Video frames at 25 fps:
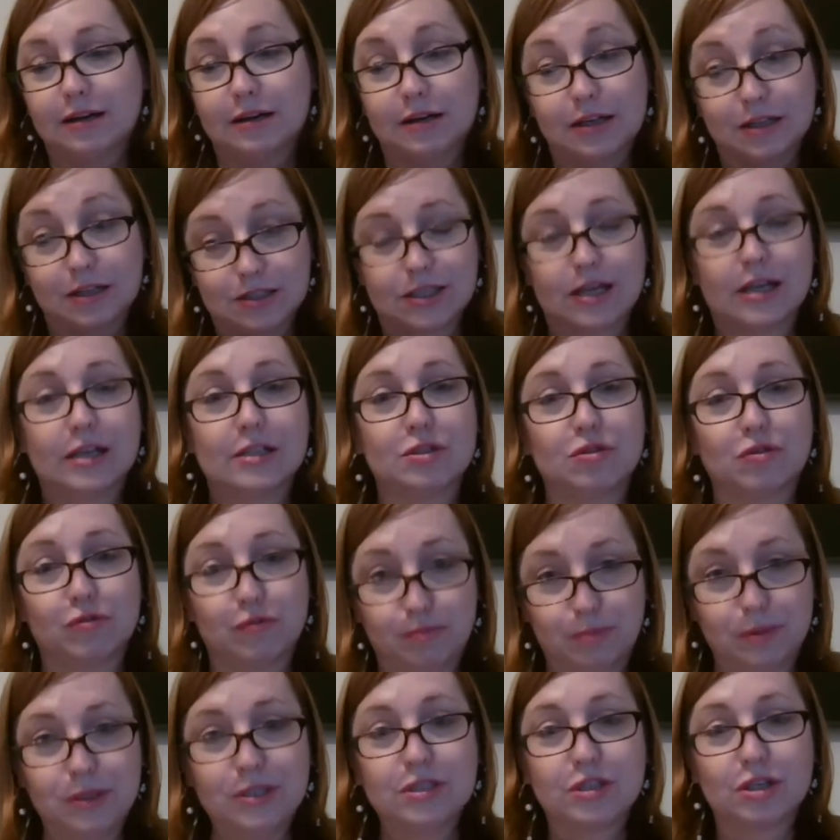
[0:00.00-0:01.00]
results
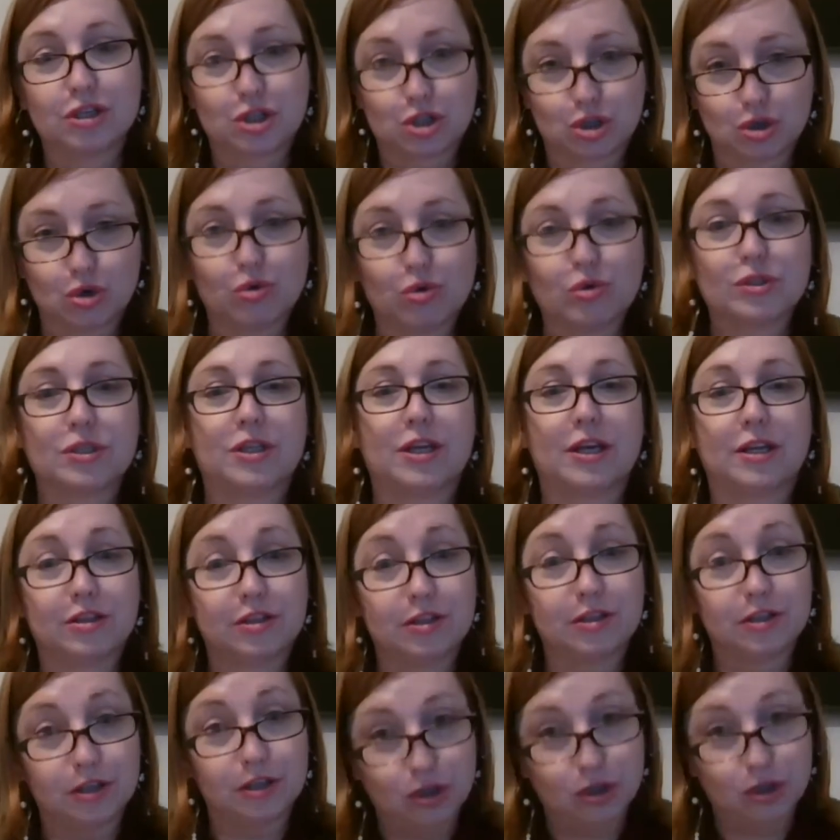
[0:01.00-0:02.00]
of PISA shows that
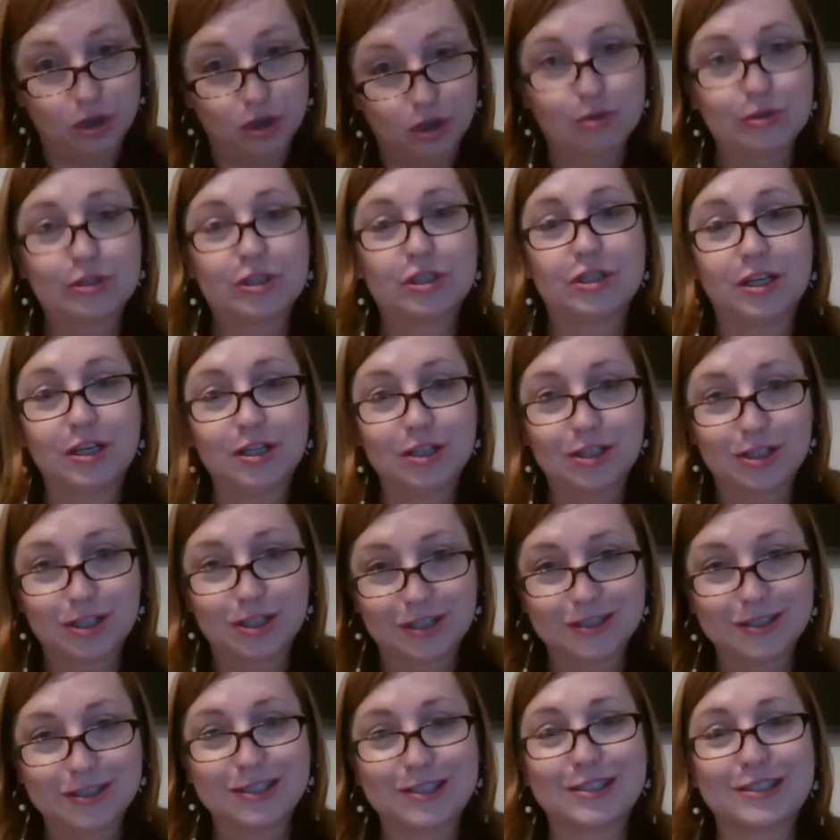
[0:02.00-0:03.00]
in those
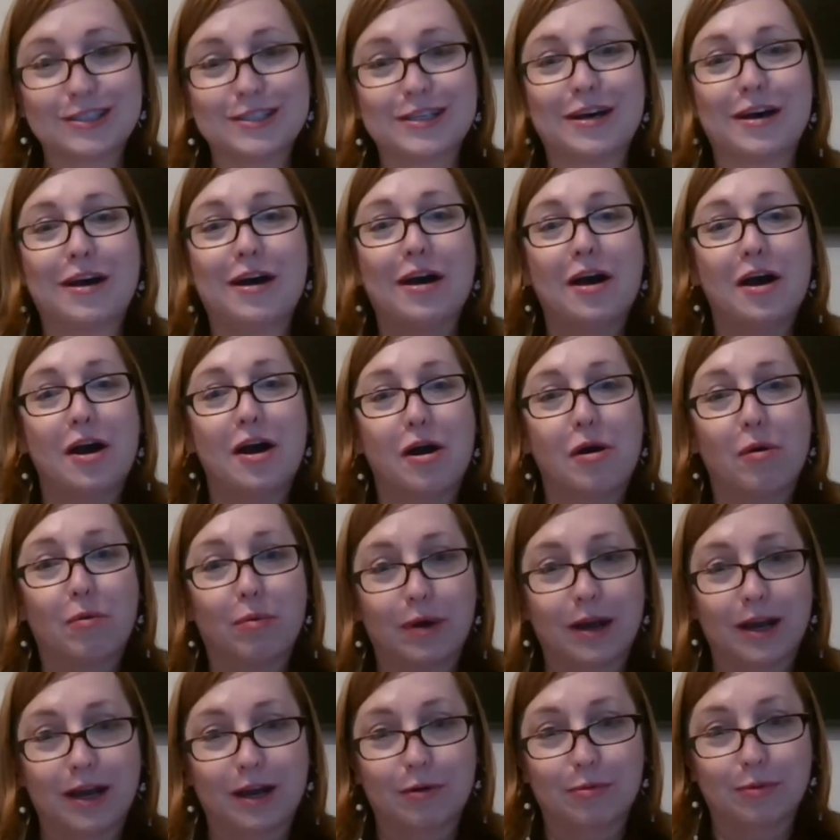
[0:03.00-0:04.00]
regions
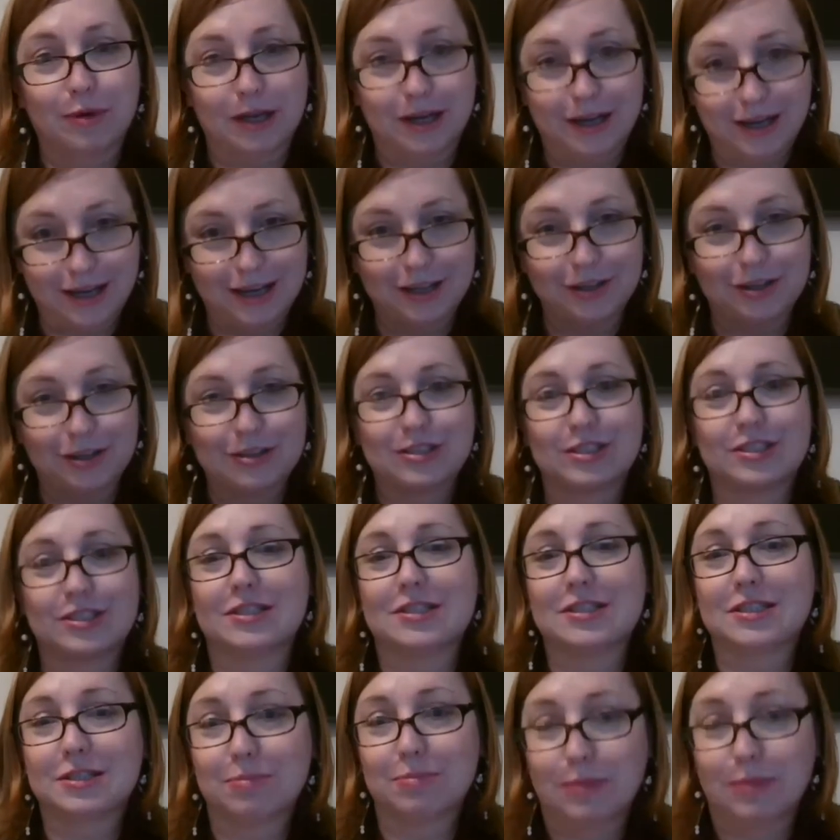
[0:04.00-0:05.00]
where we had it
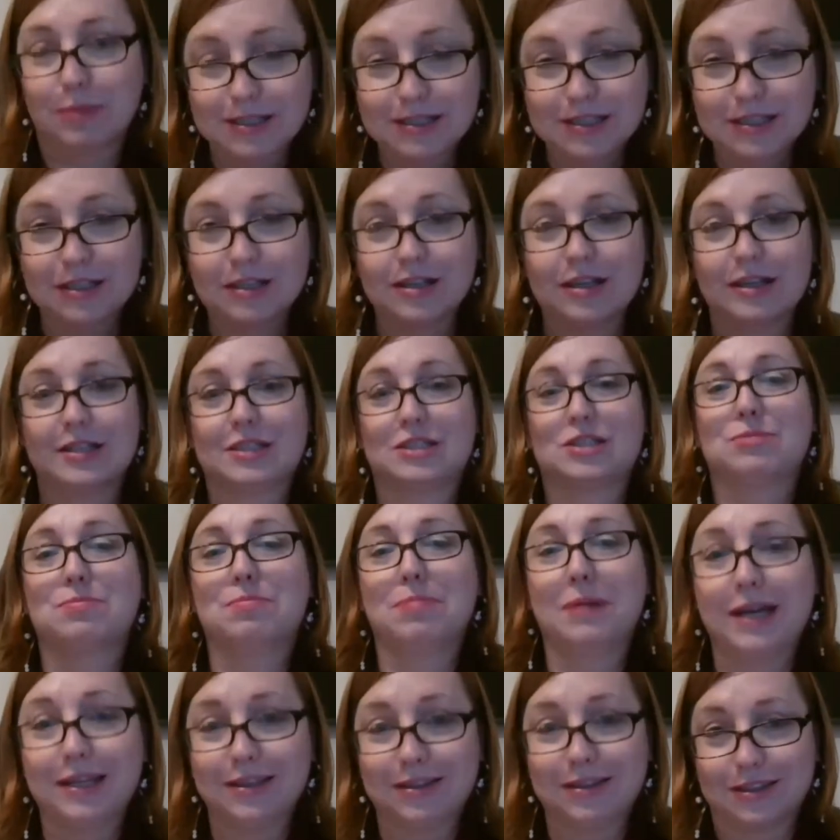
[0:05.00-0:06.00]
systematic, it's
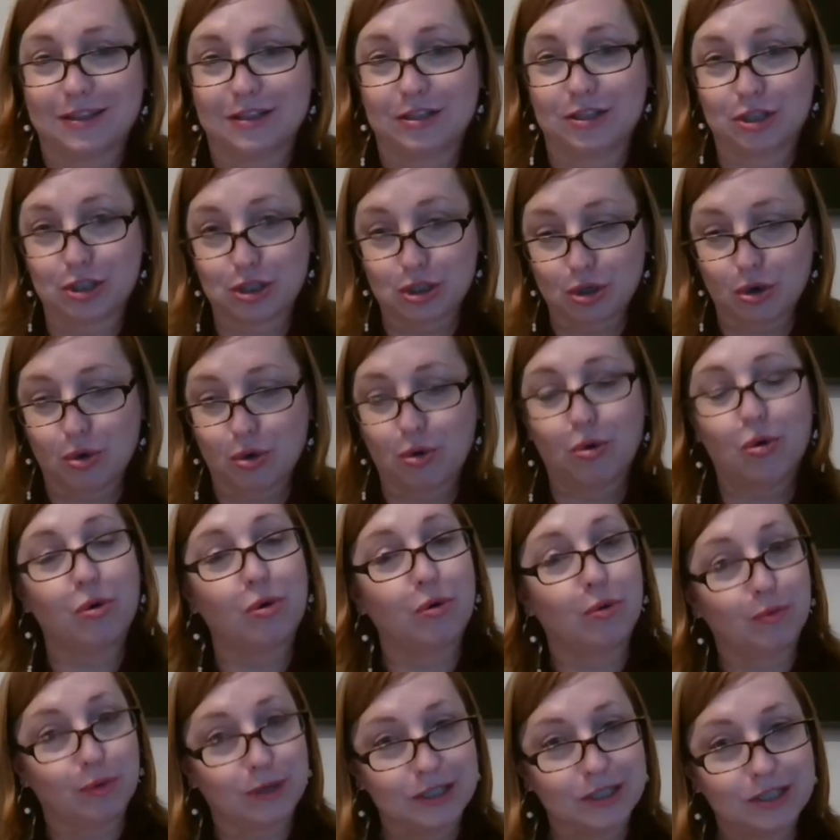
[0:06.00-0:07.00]
better.
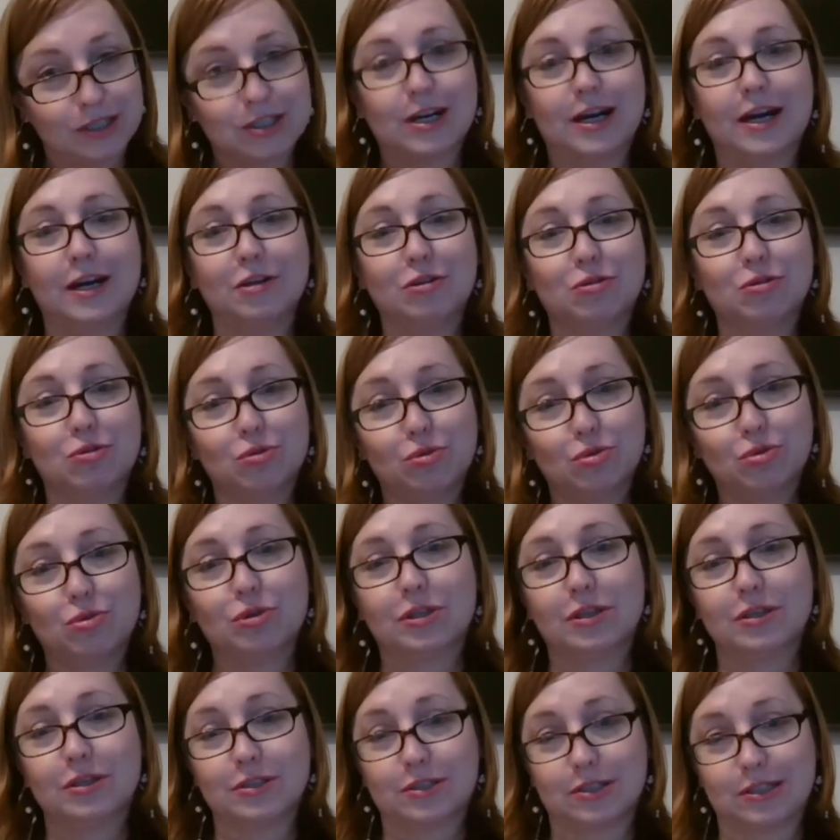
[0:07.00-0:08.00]
So we try to do
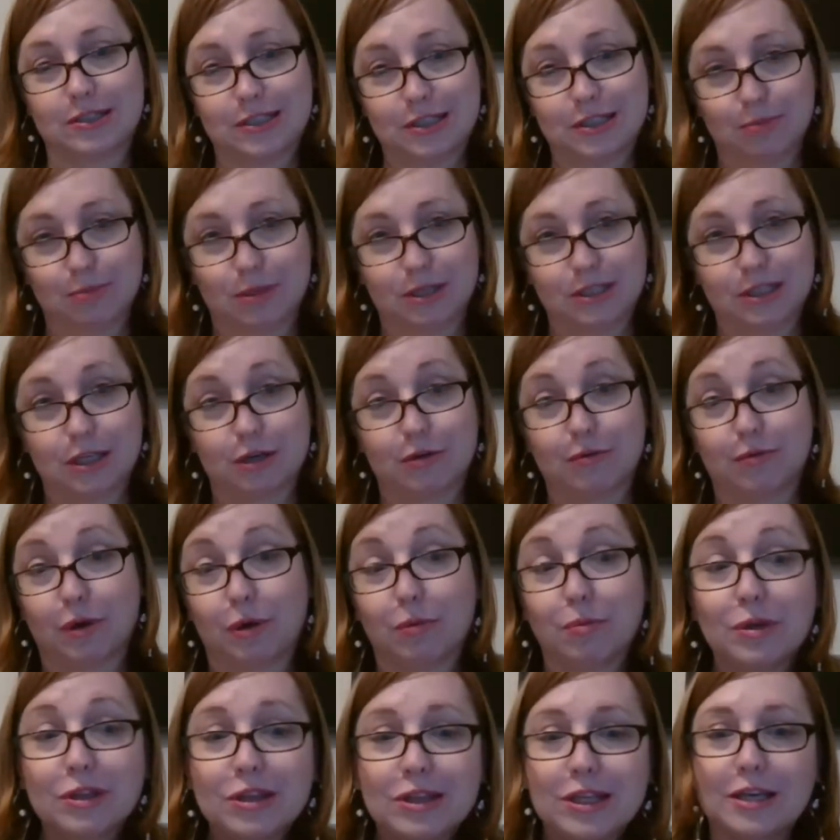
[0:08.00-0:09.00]
it in systematic way.
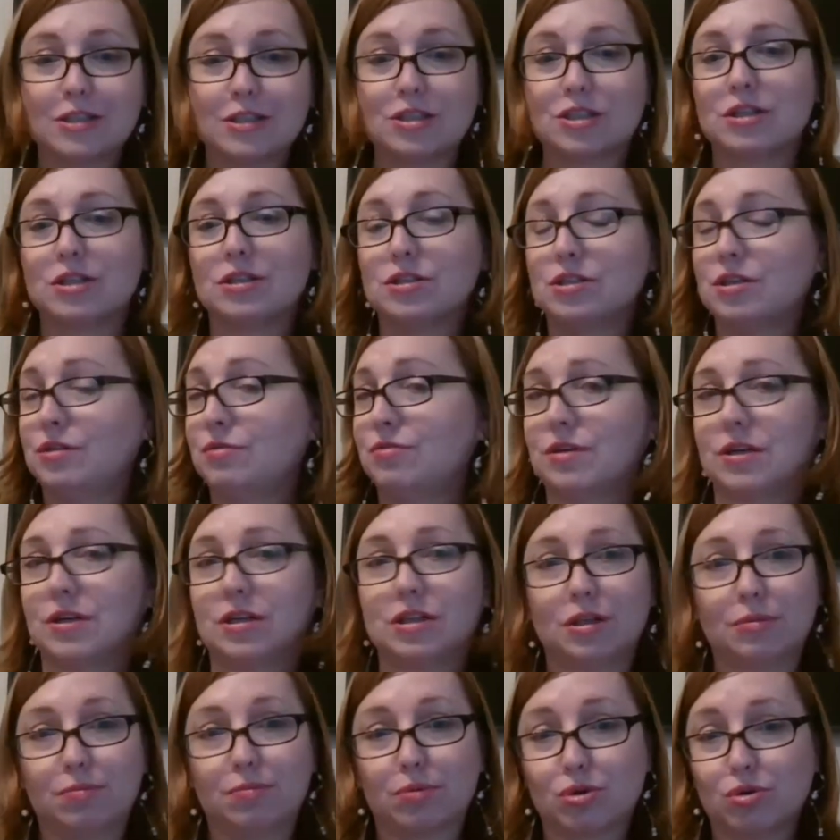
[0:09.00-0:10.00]
We tested
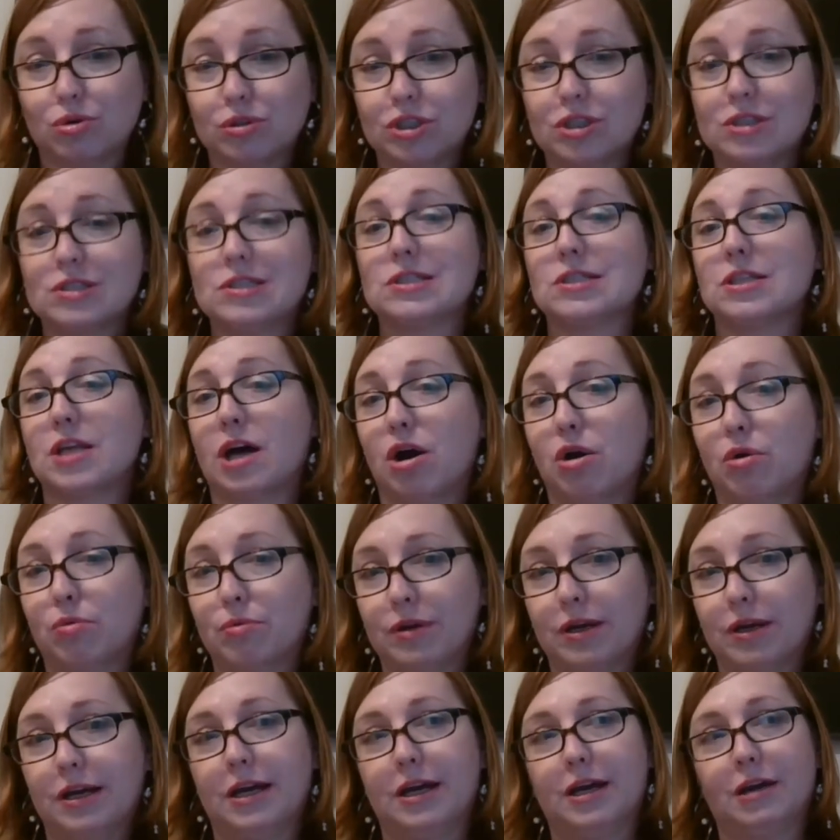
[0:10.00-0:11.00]
different approaches. Now
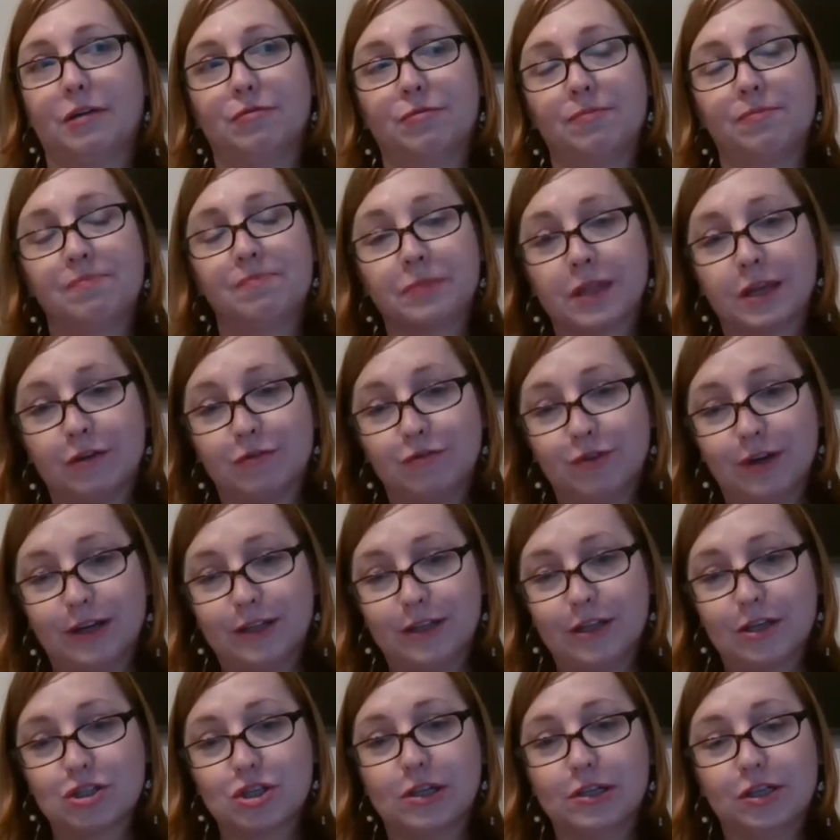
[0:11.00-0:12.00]
we have
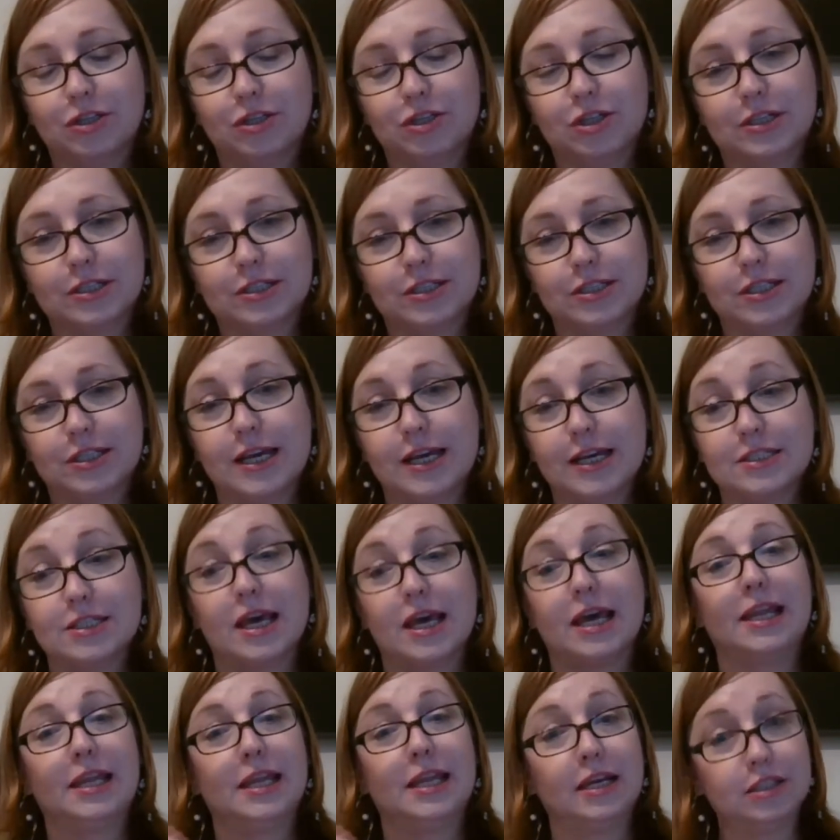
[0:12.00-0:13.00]
financial literacy as
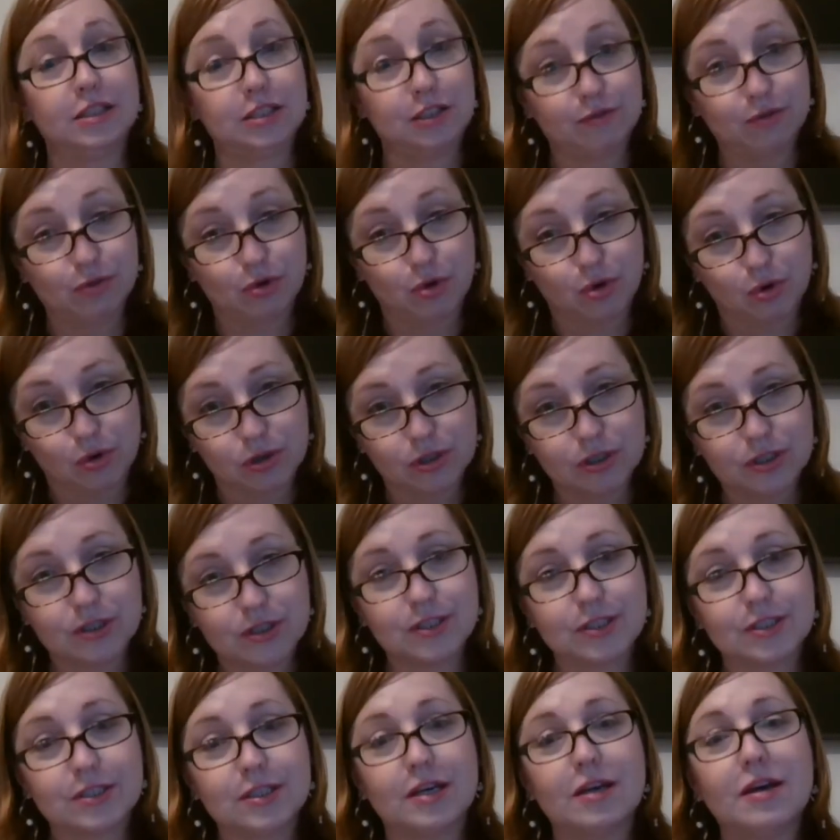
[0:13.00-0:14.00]
elective
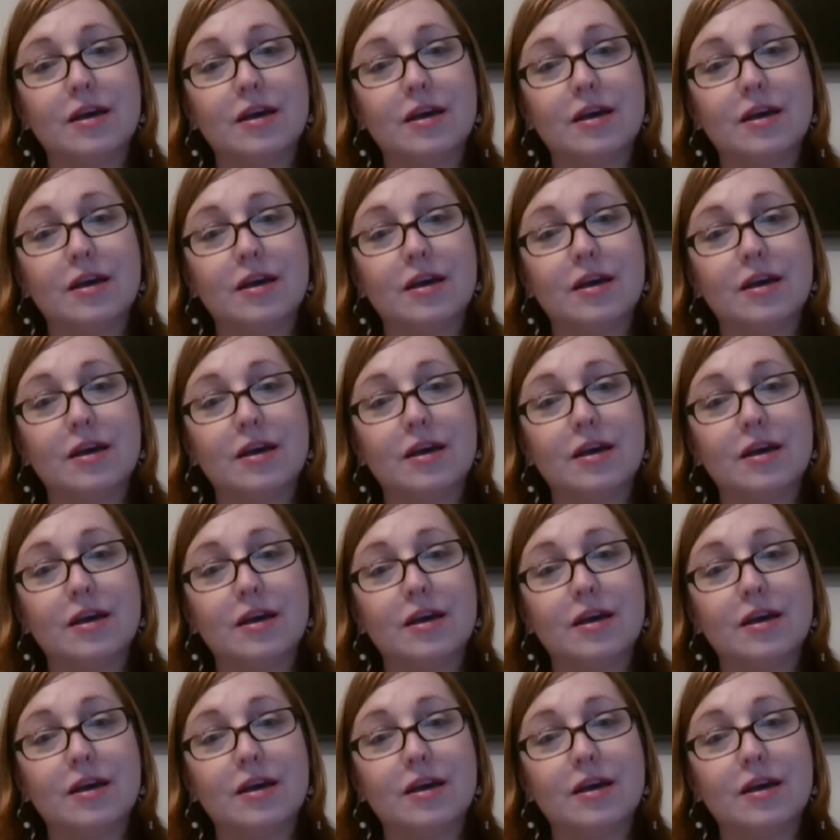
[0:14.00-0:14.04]
course,